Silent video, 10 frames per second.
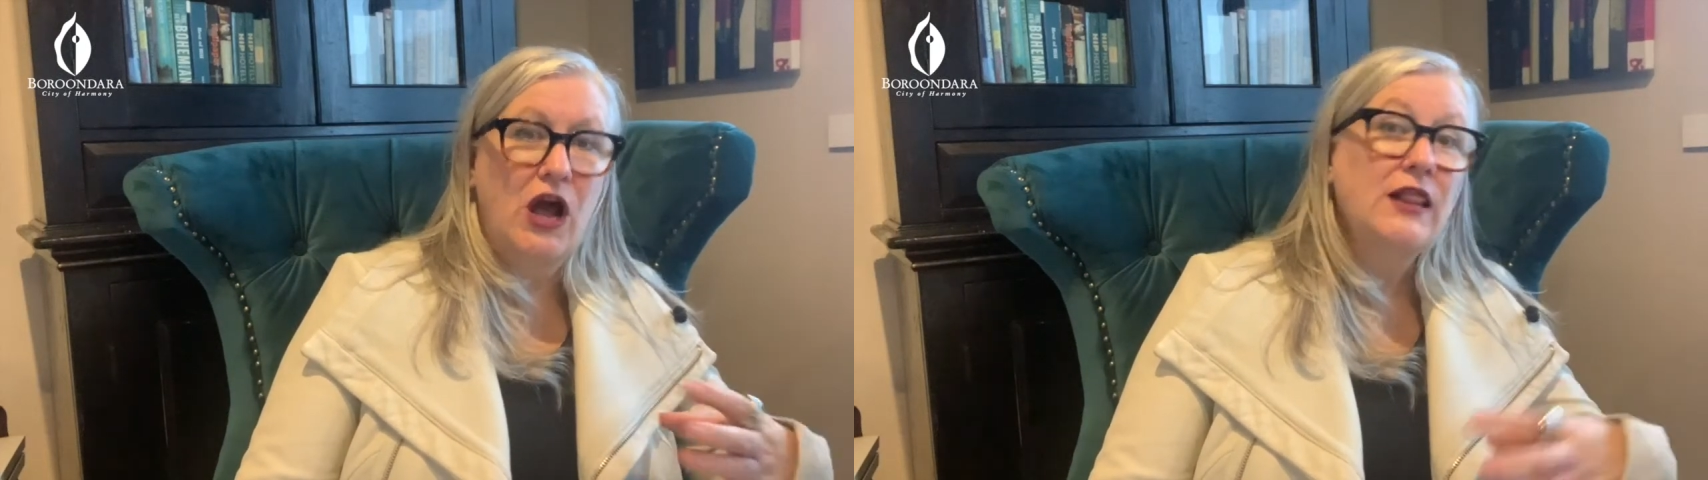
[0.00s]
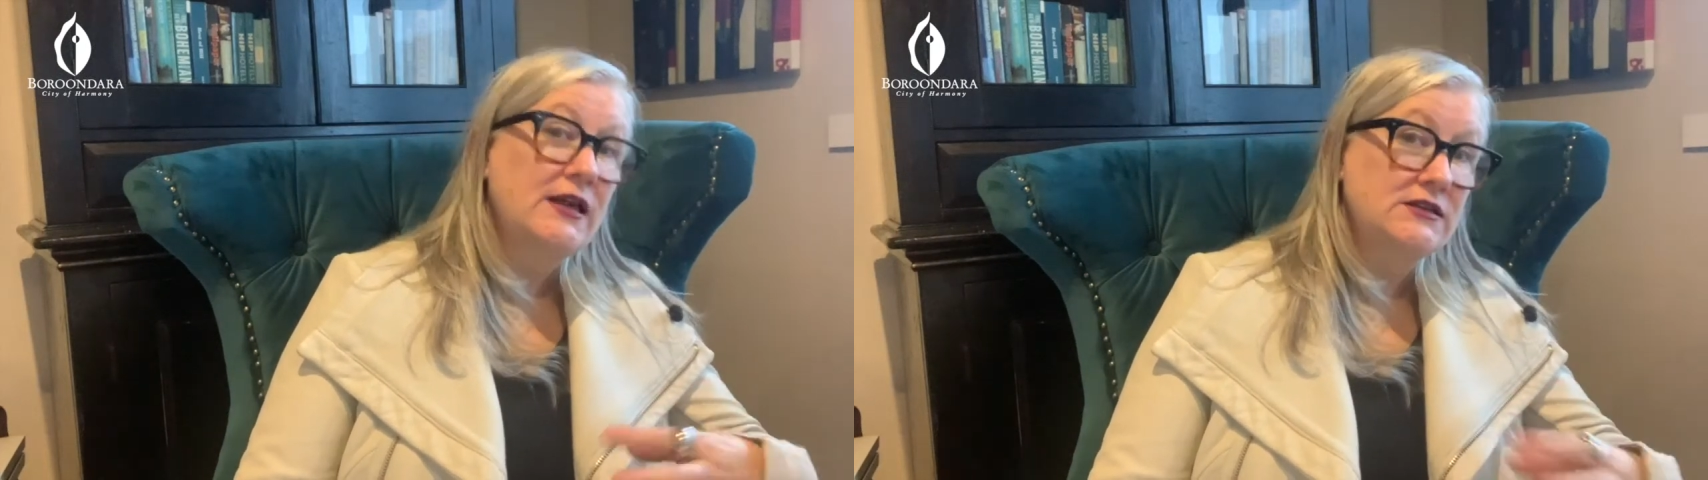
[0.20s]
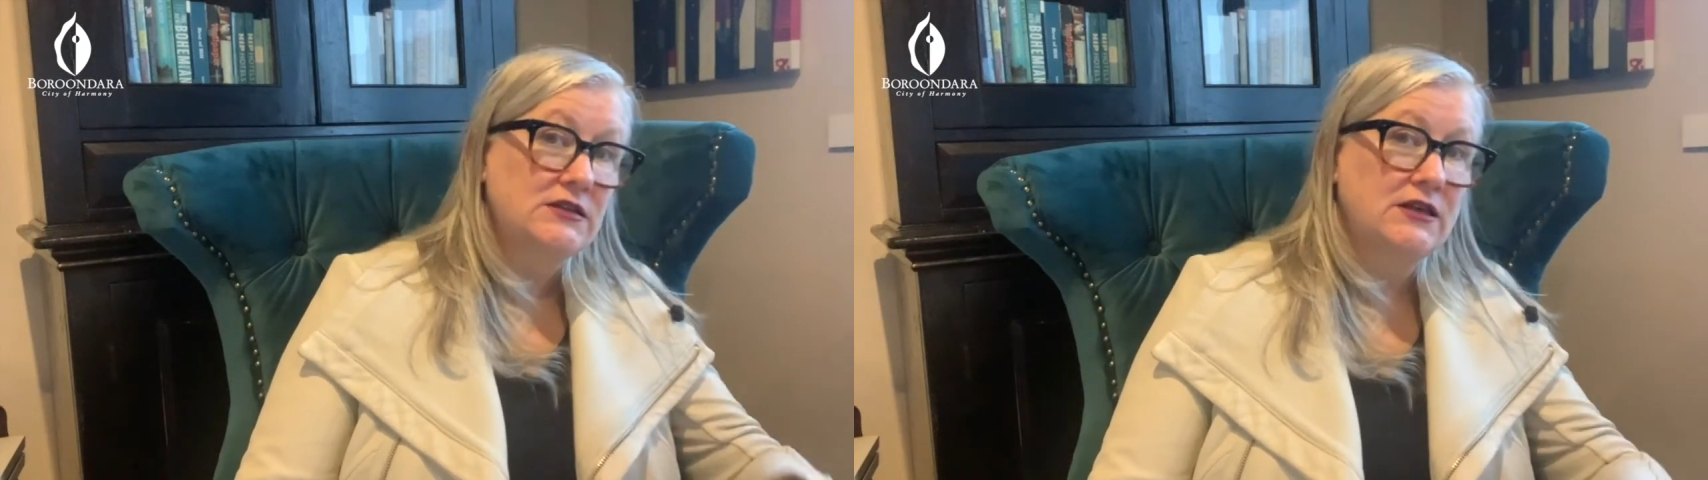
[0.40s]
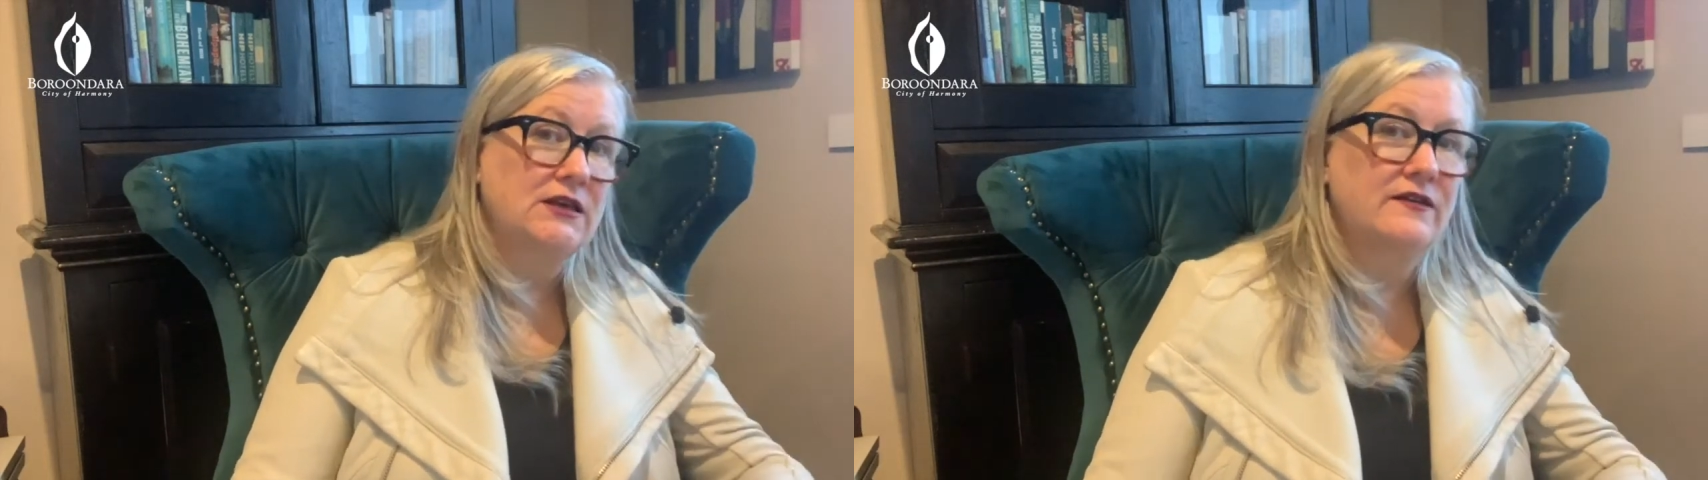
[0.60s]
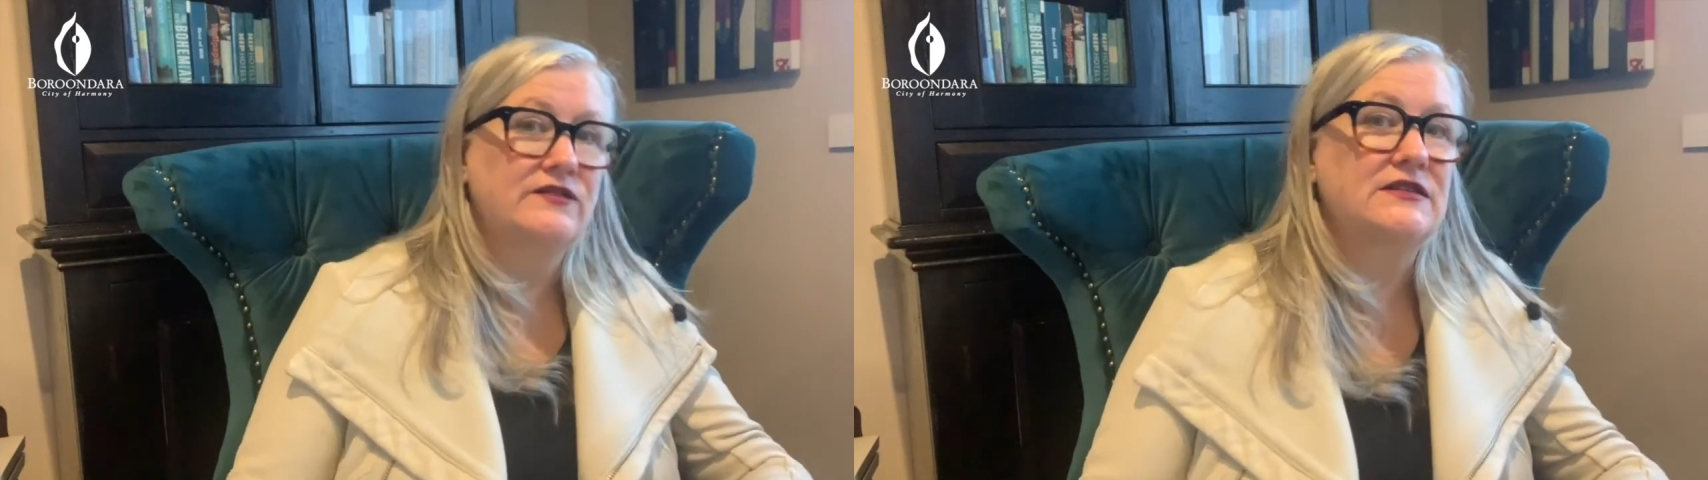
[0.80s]
I like to
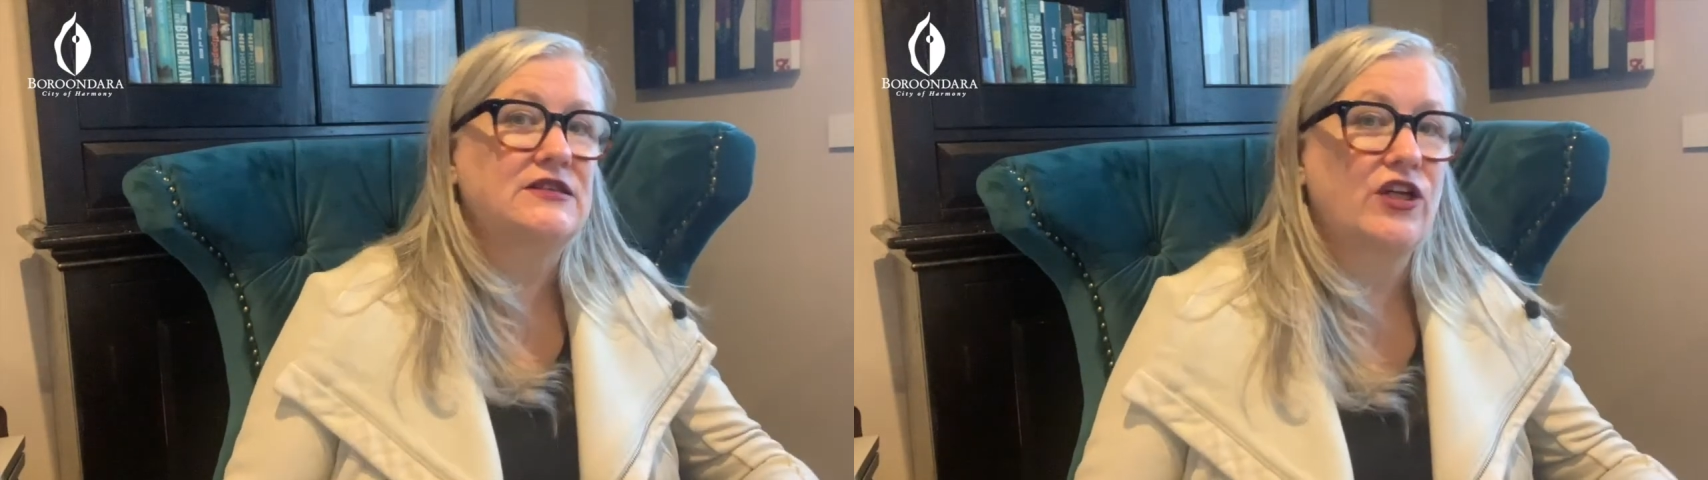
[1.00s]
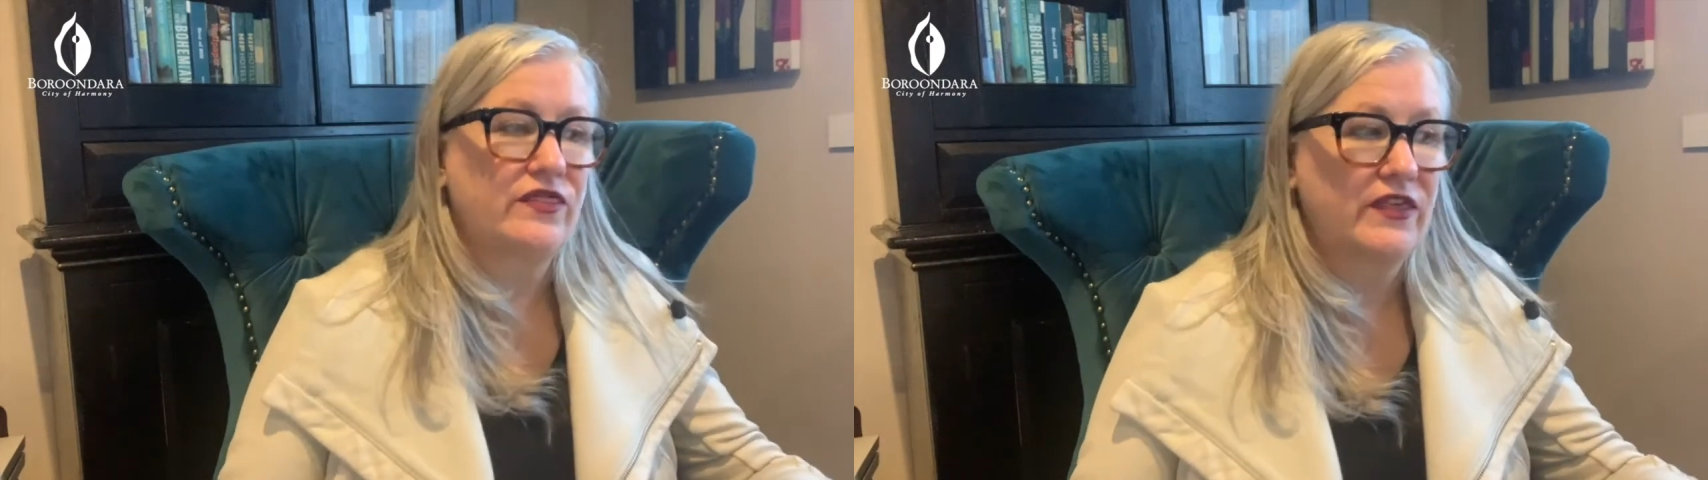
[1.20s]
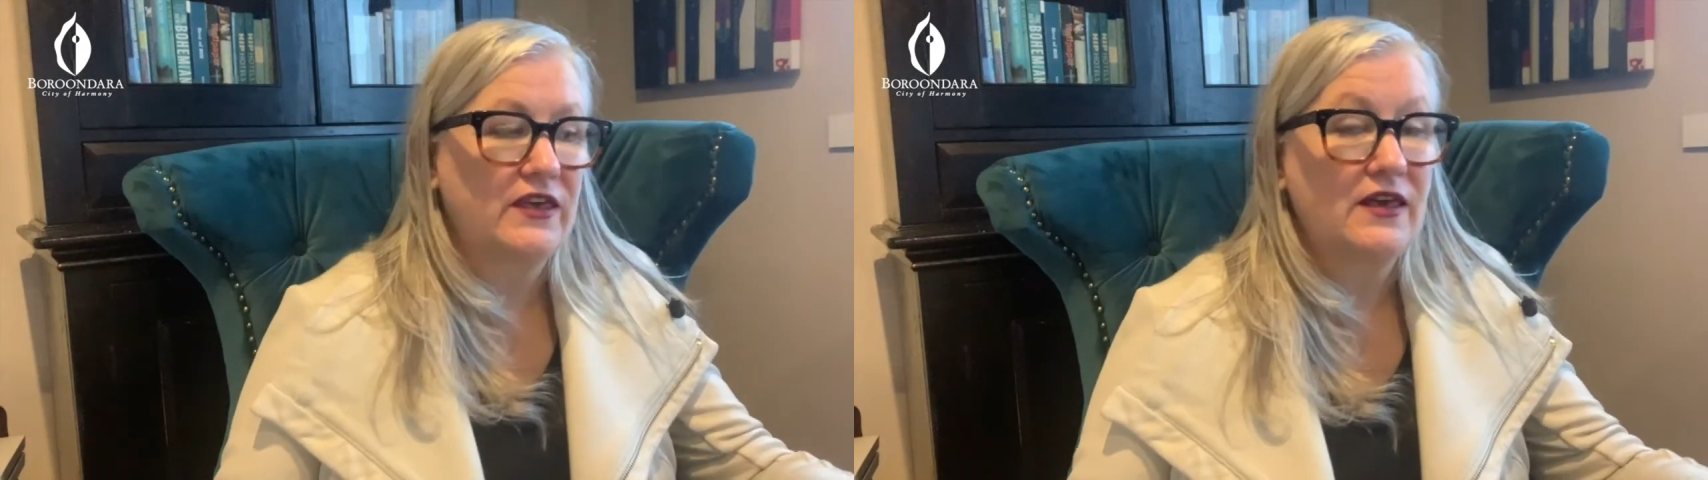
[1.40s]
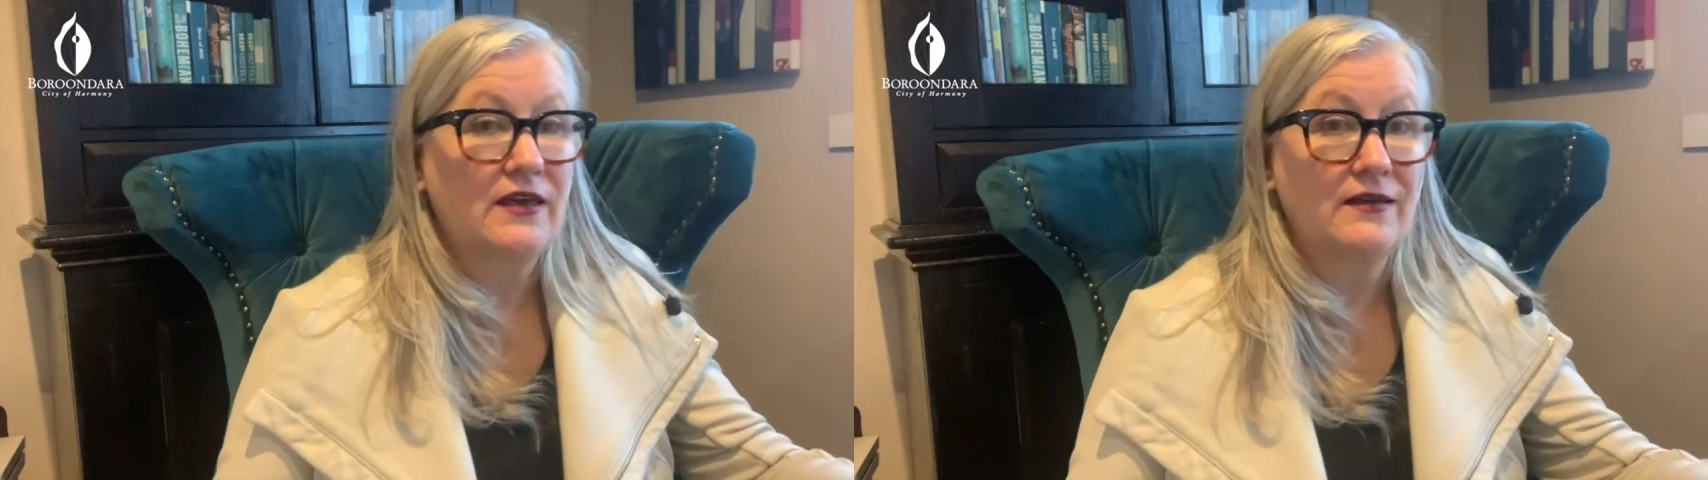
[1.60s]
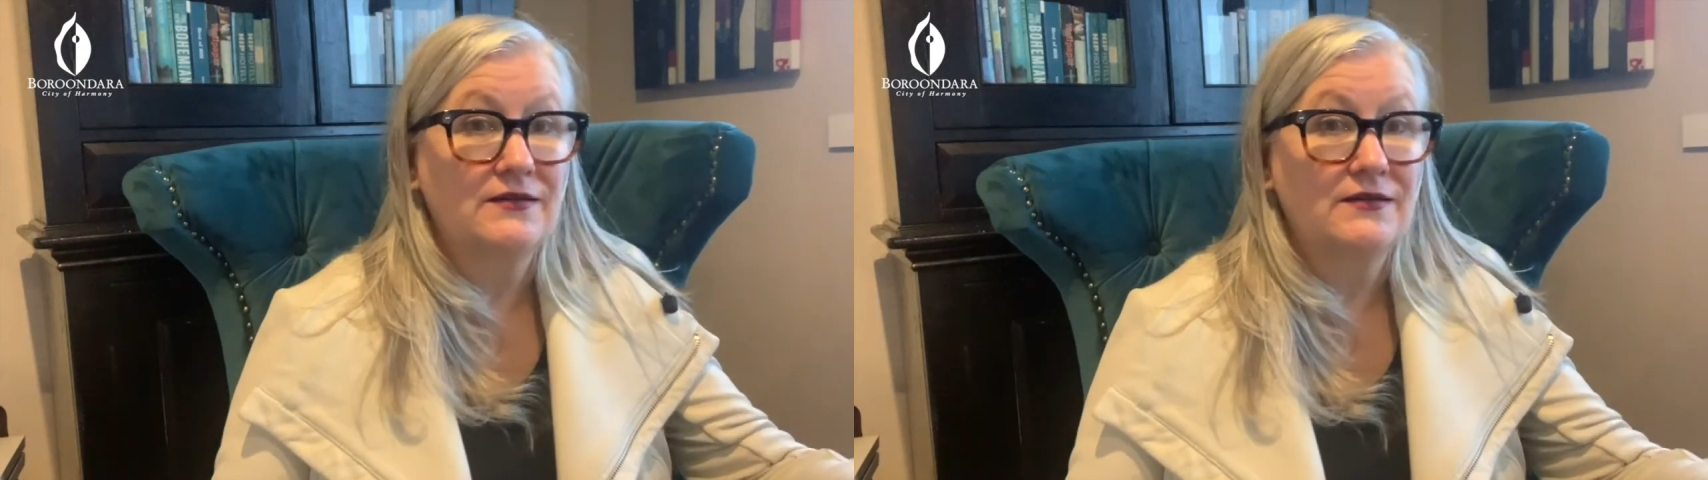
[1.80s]
think of design thinking